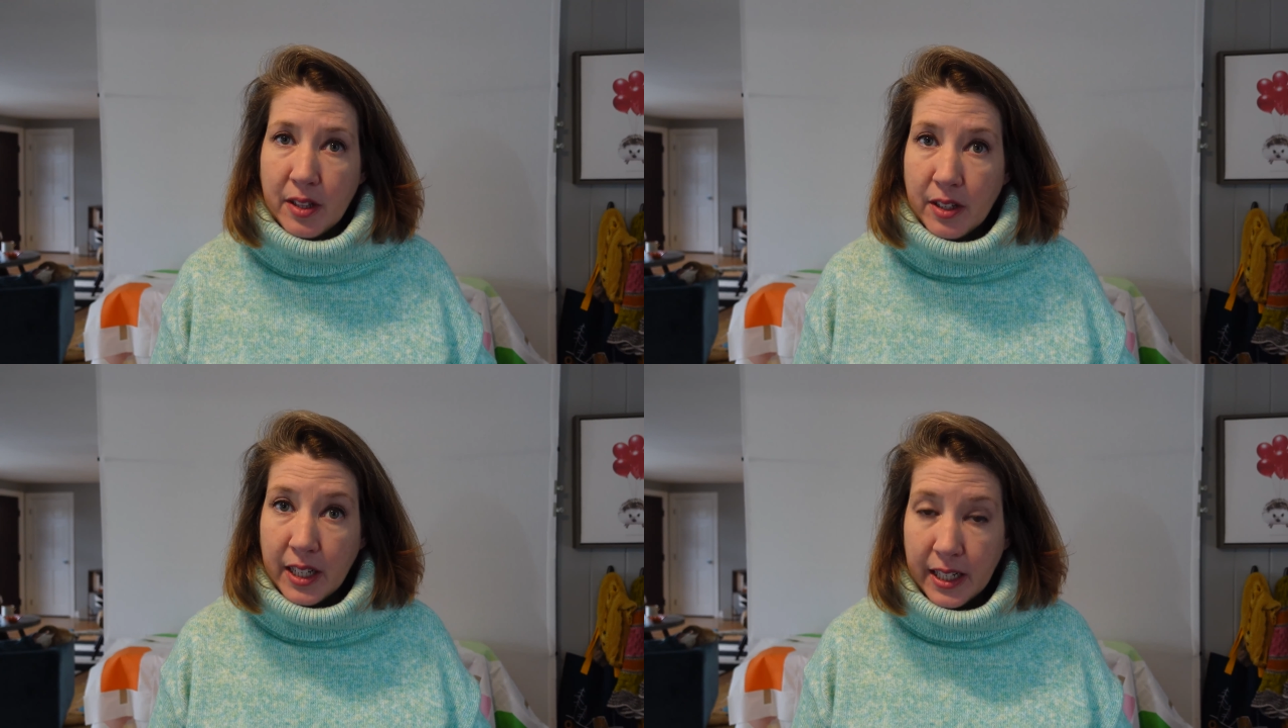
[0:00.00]

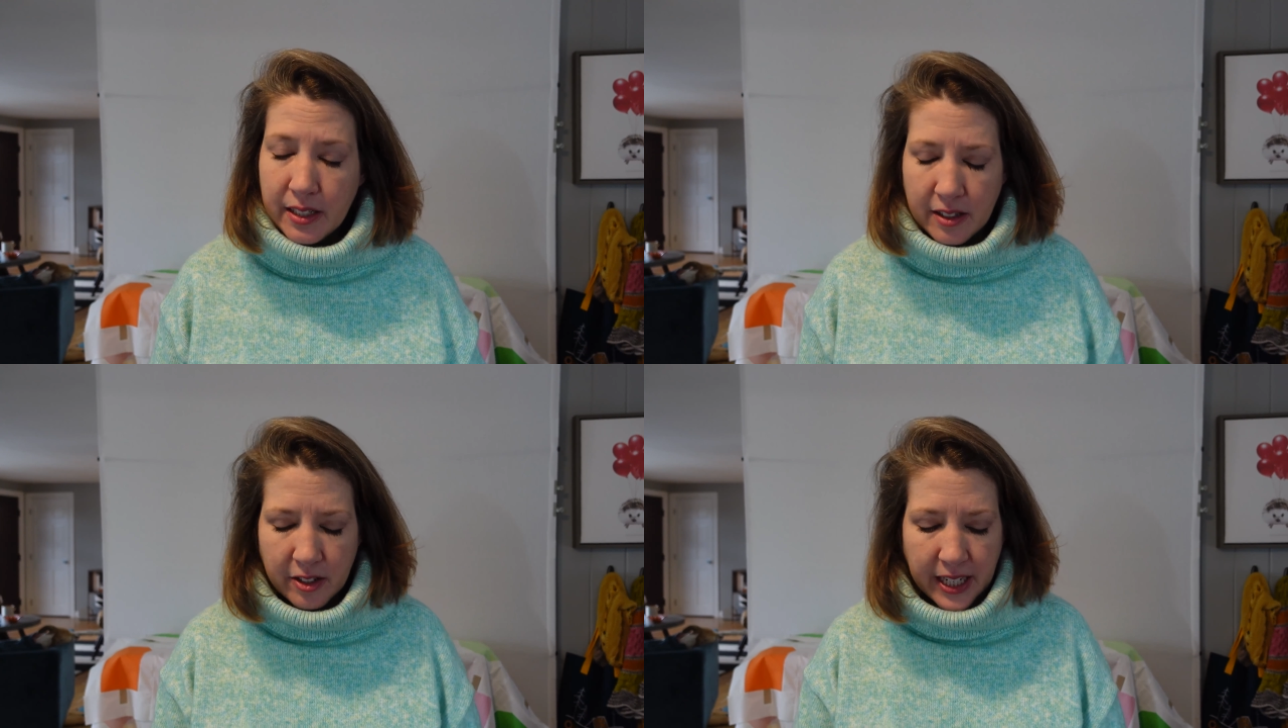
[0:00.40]
the
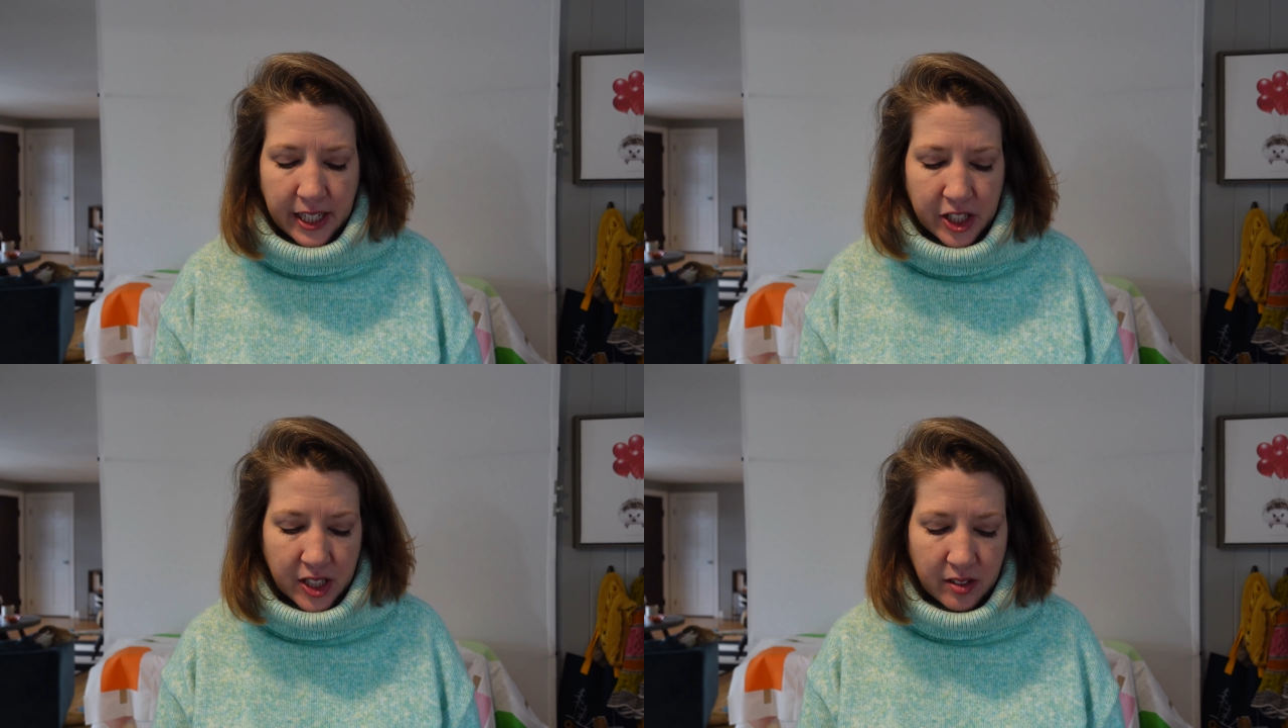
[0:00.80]
heat in their
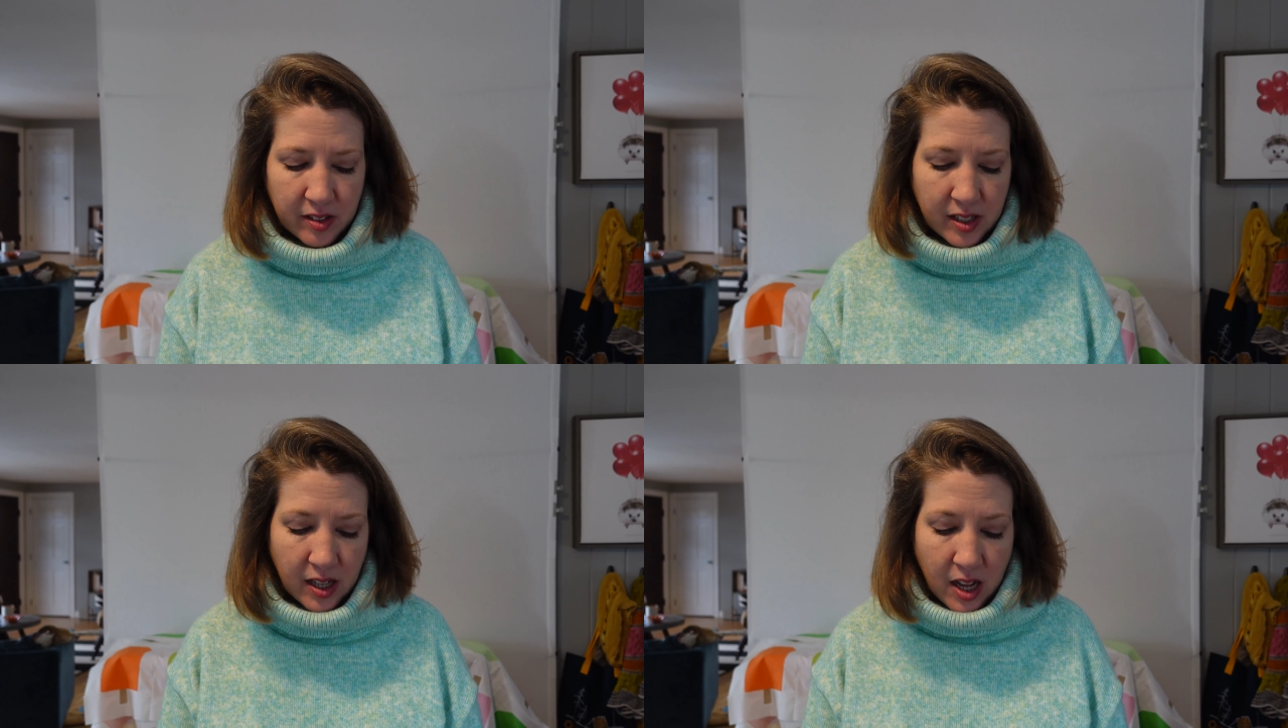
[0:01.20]

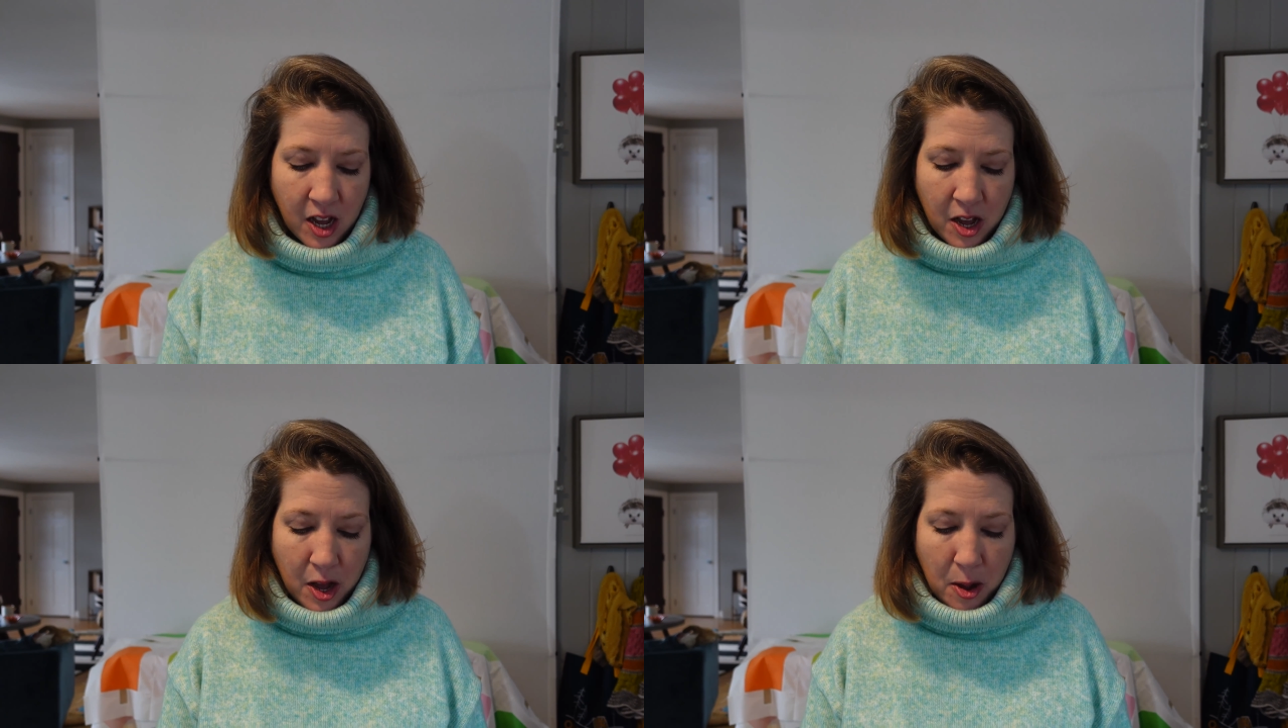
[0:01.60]
cages.
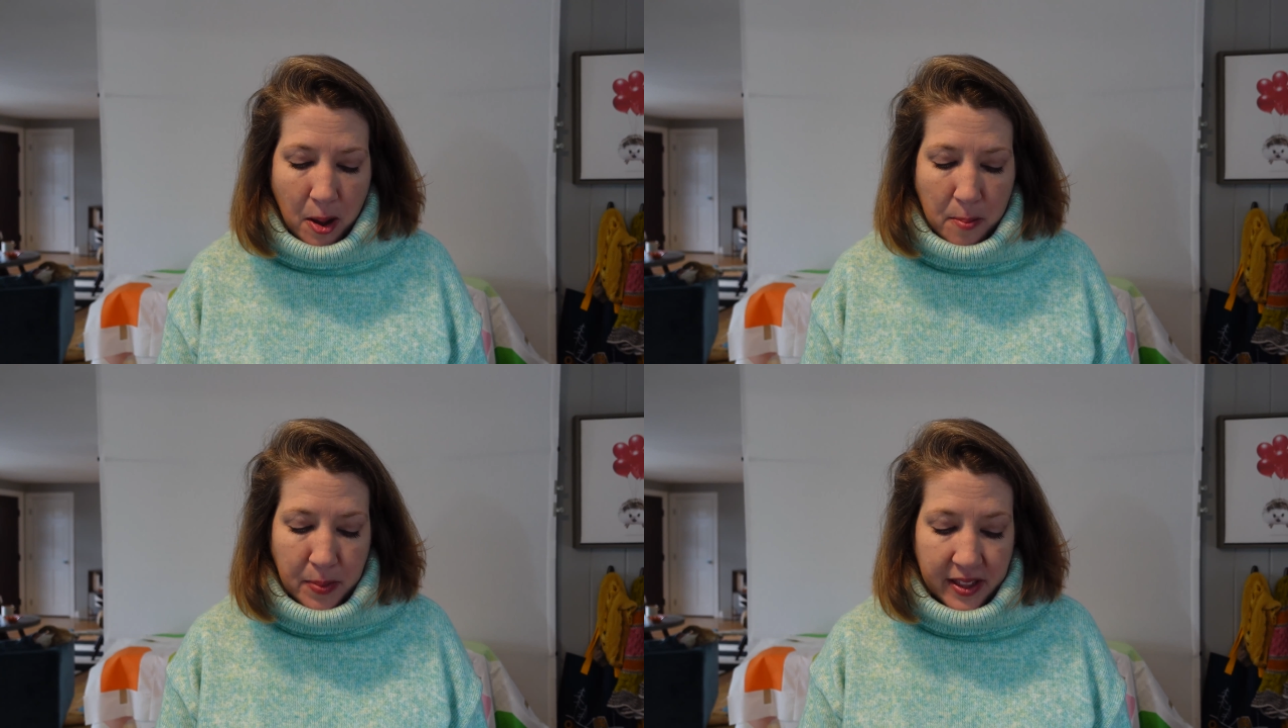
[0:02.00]

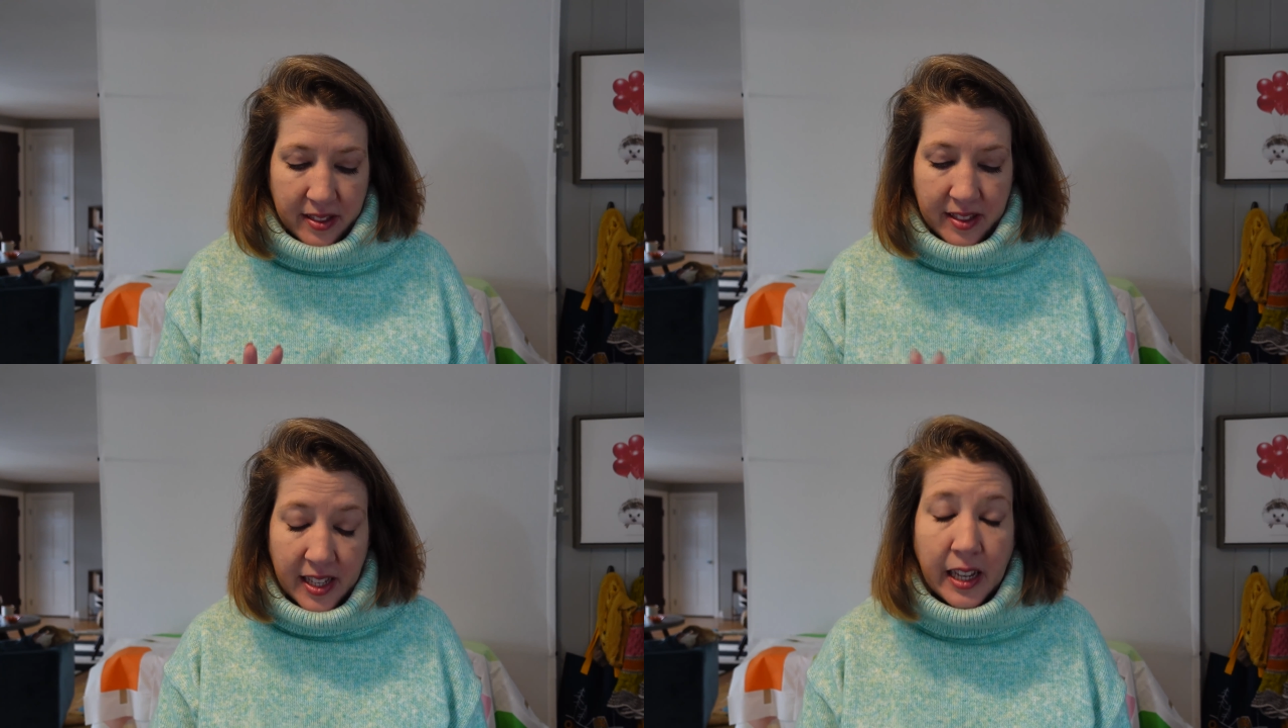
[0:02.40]
But
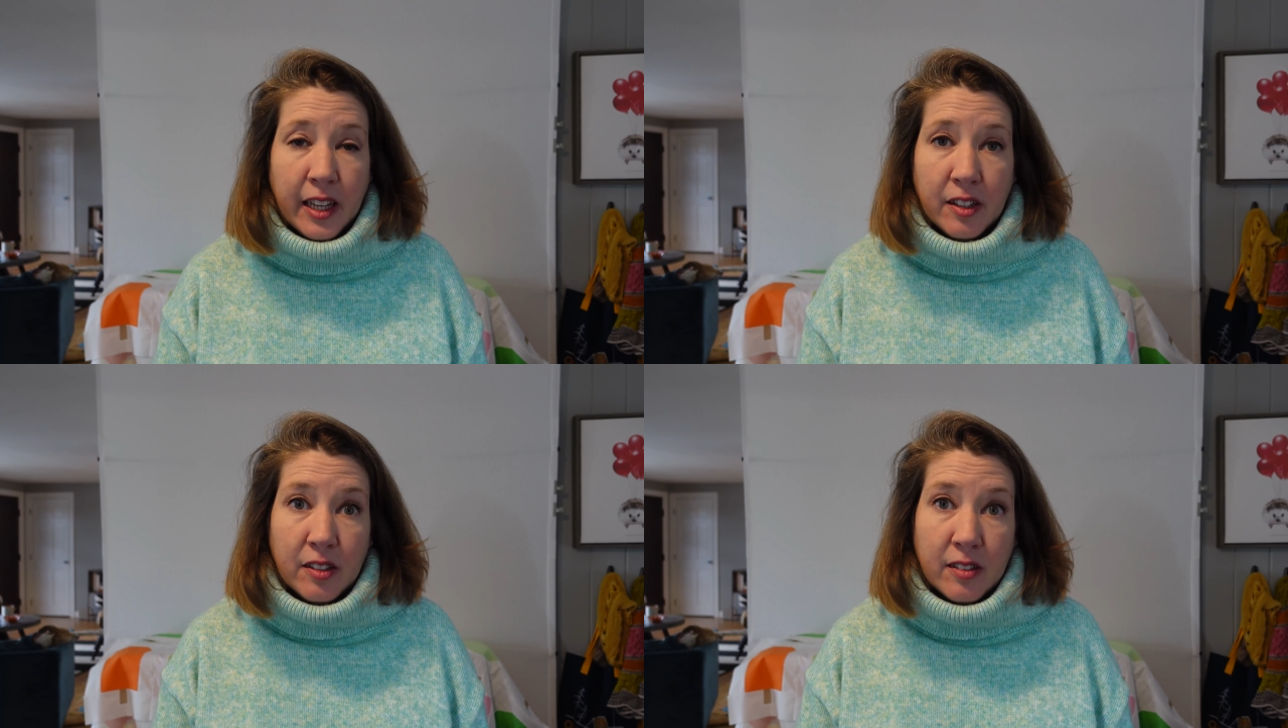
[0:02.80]

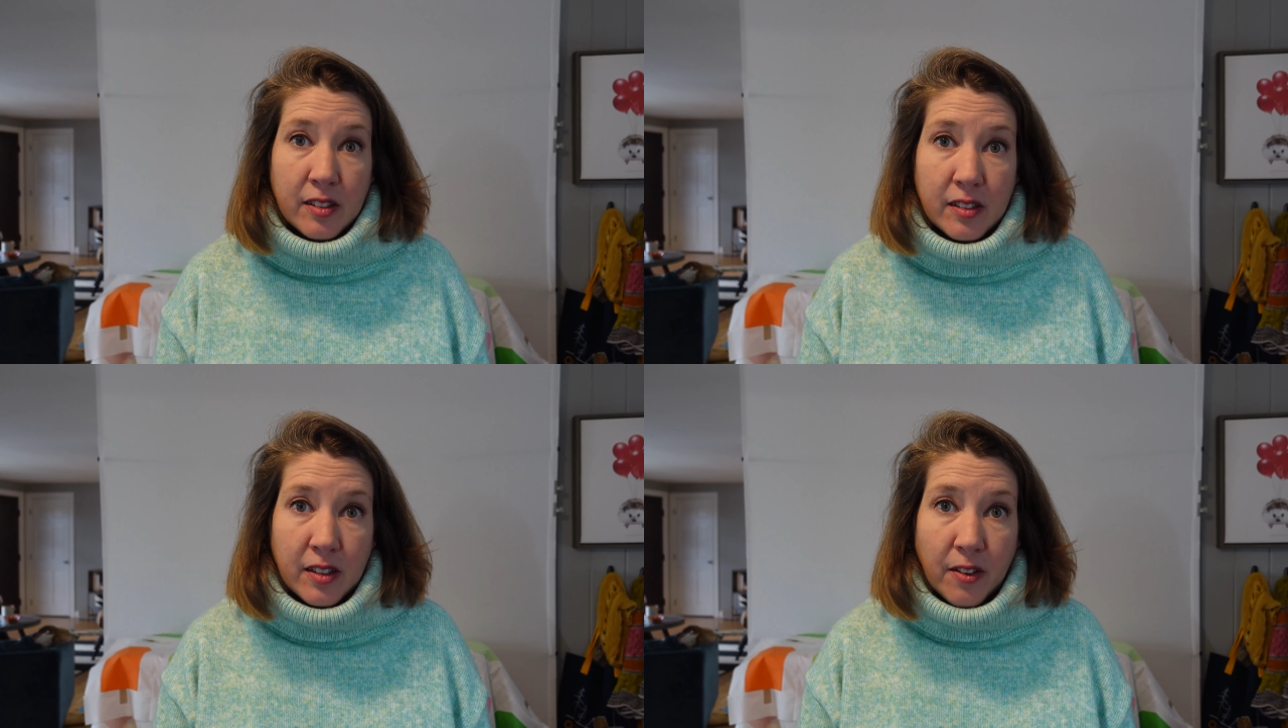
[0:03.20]

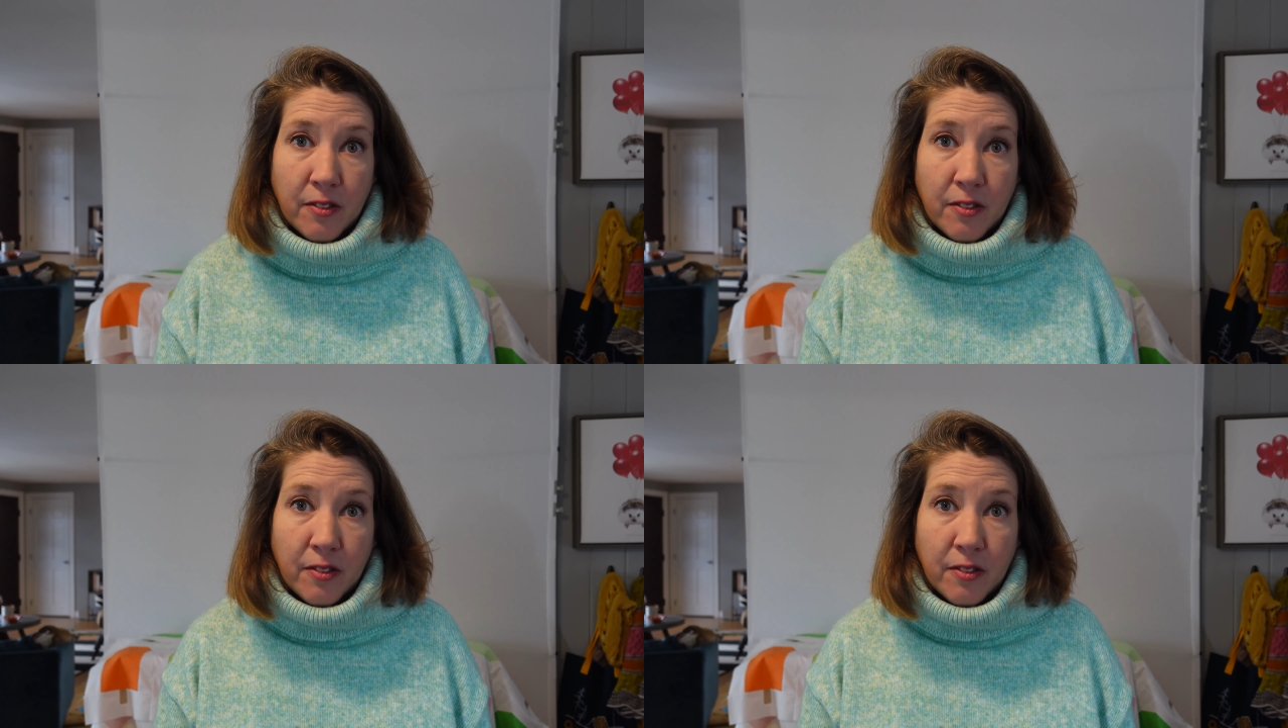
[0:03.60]
these